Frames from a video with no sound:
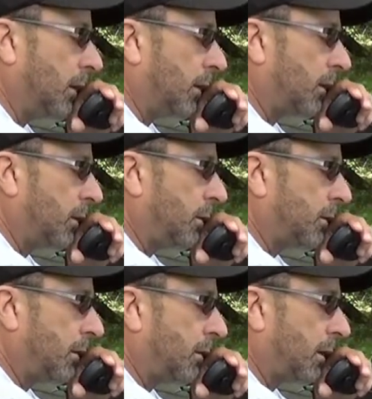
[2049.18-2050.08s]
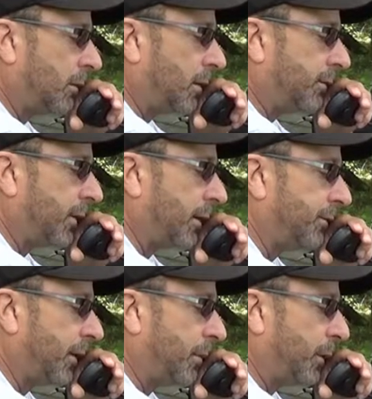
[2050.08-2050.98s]
Uh, QSL, I'll give you a
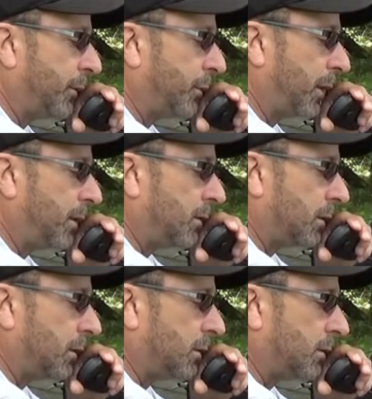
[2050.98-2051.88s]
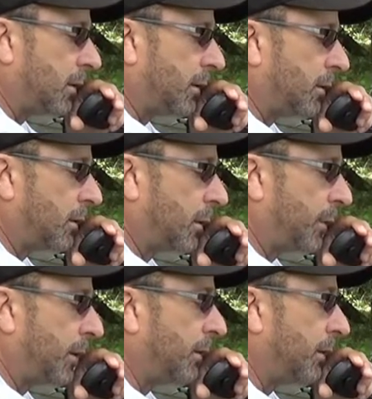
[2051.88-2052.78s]
5-5 both ways. Uh, you're sounding good
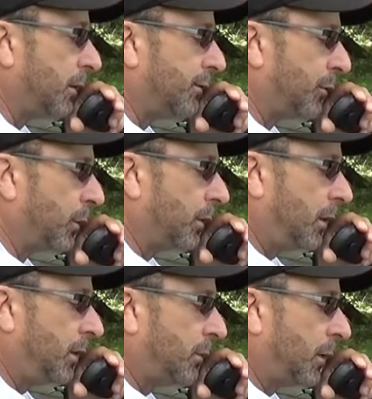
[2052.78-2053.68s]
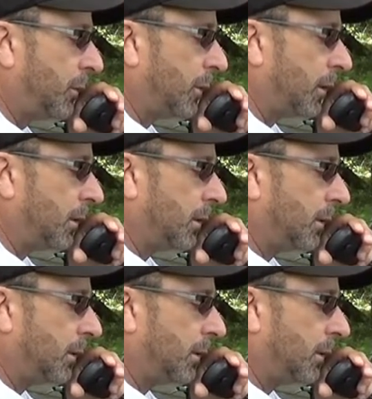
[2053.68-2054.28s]
up here in the 1421.